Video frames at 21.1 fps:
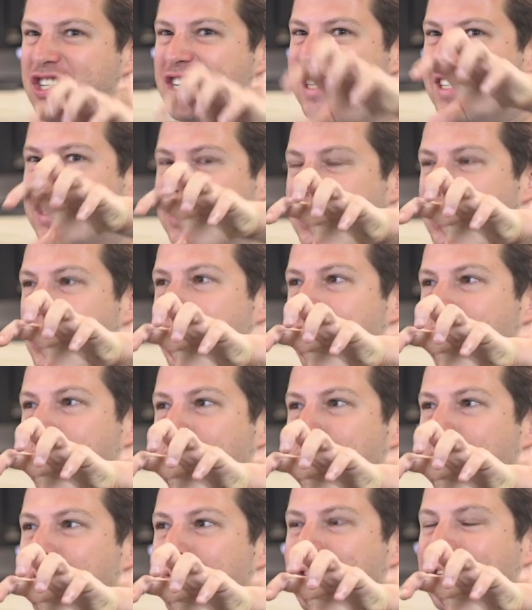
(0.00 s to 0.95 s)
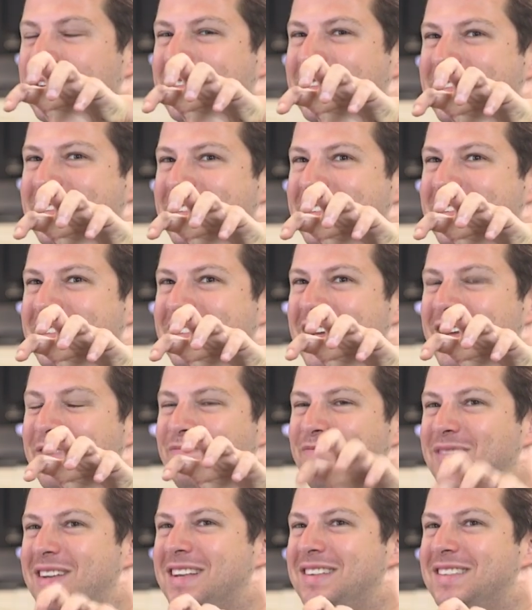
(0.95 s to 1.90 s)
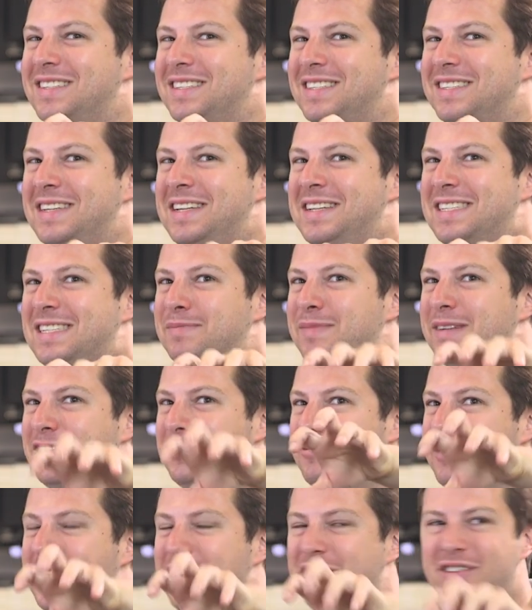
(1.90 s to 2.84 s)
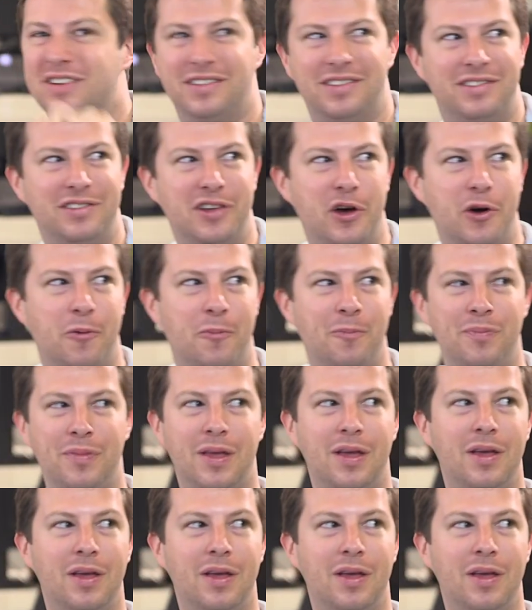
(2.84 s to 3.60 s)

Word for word: just so because yeah, yeah, yeah. just I guess it needs to be tweaked just so.